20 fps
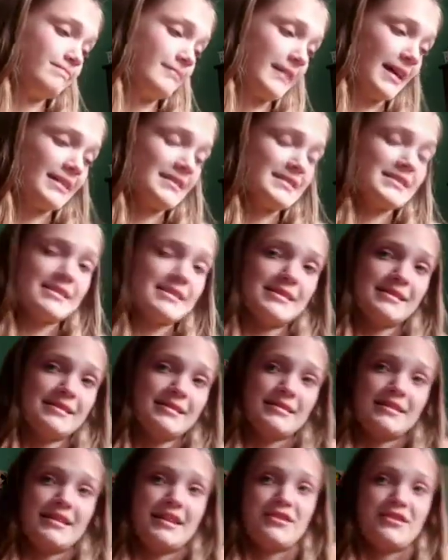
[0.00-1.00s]
That's
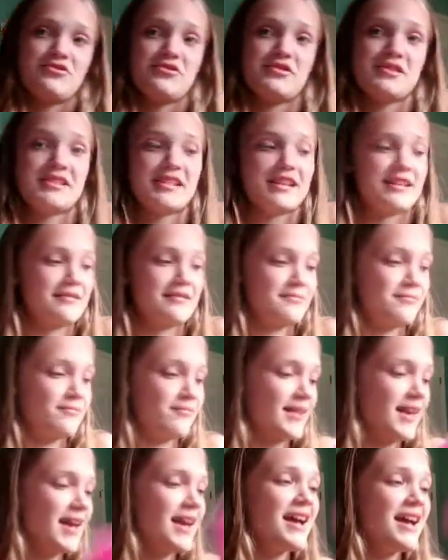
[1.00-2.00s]
interesting.
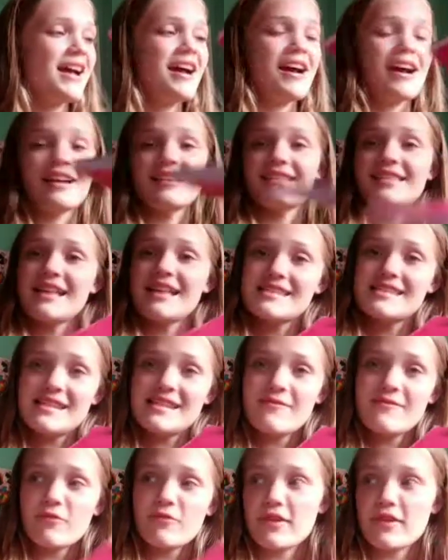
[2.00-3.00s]
Alright, that's
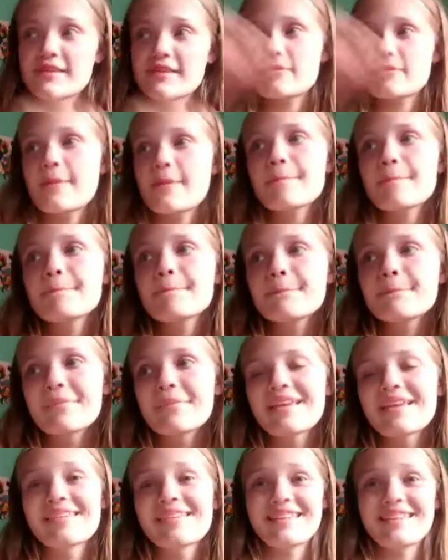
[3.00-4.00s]
it for this one.
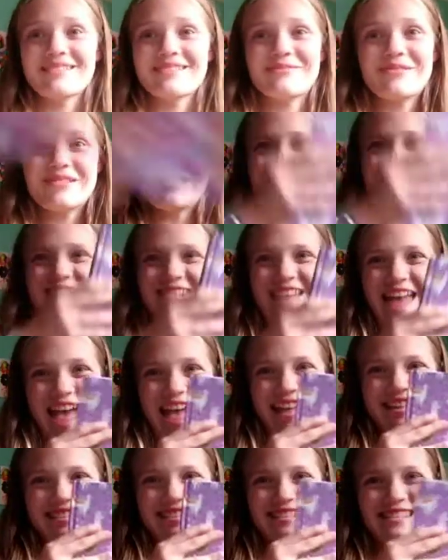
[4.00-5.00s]
This one's
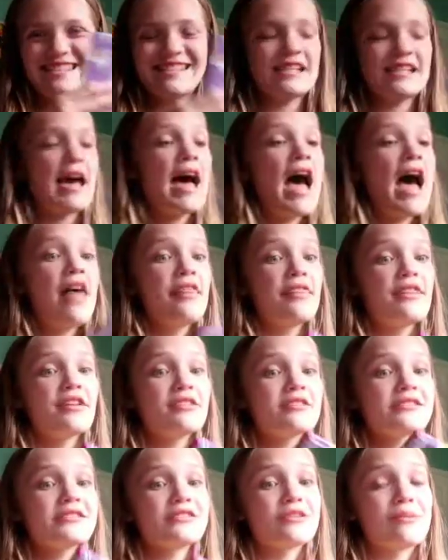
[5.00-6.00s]
next. There
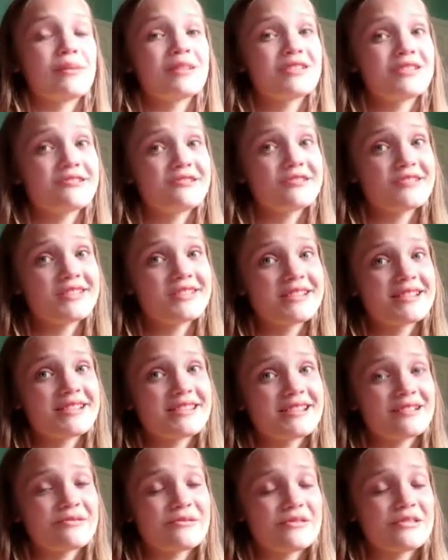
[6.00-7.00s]
is so much interesting
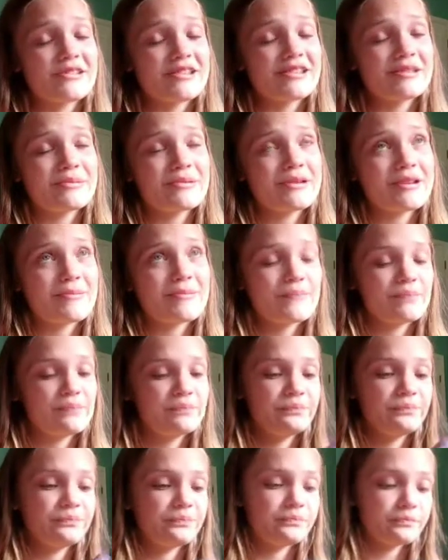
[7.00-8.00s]
stuff in this one
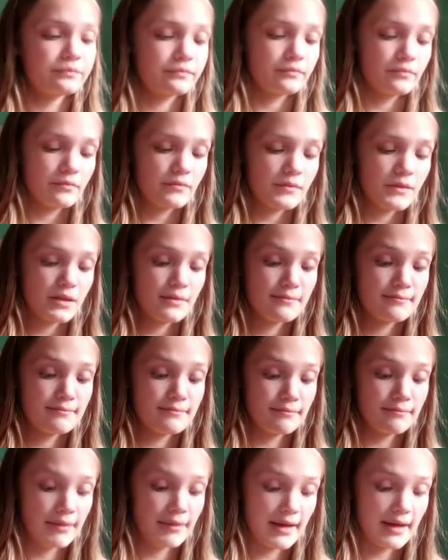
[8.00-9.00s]

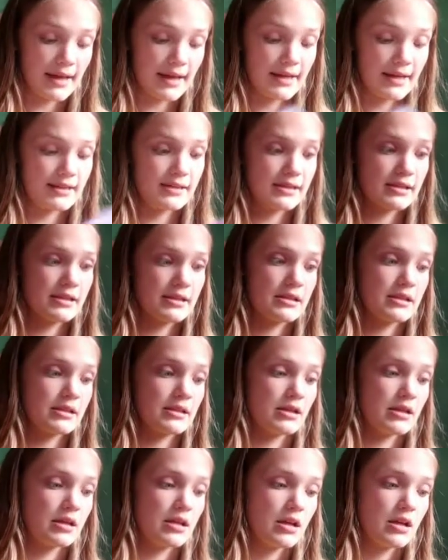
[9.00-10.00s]
but
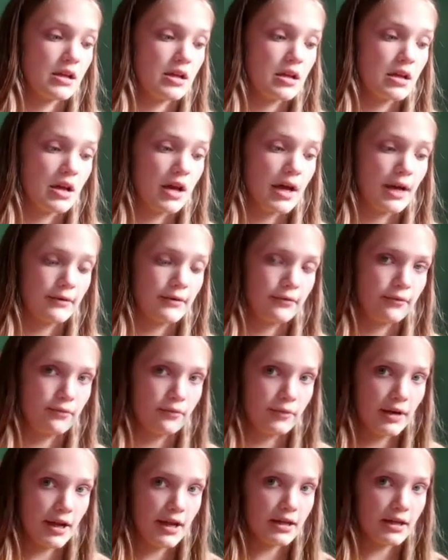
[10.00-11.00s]
I've
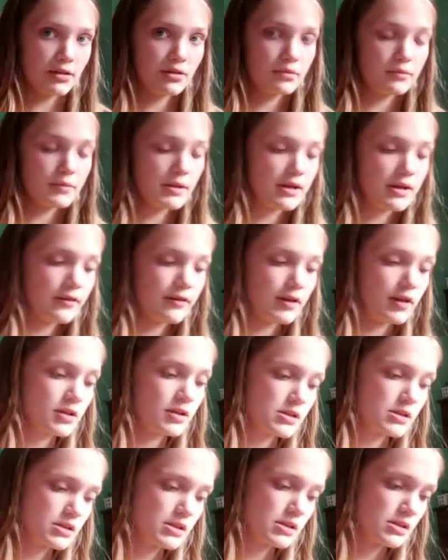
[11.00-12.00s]
read a good bit of
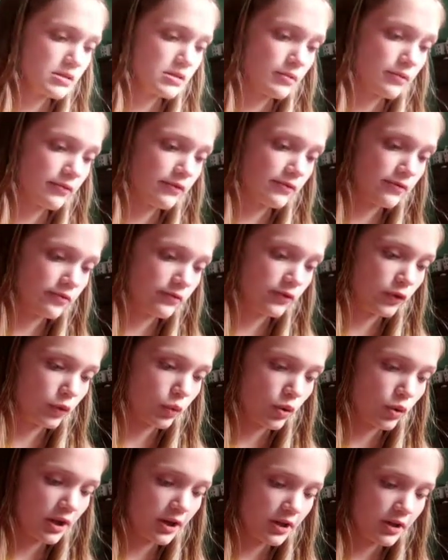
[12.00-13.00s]
it
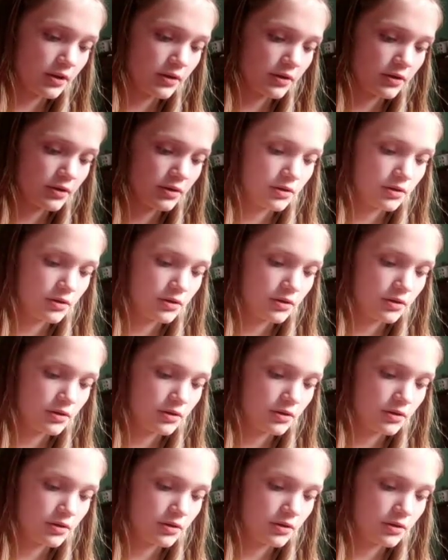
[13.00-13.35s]
before.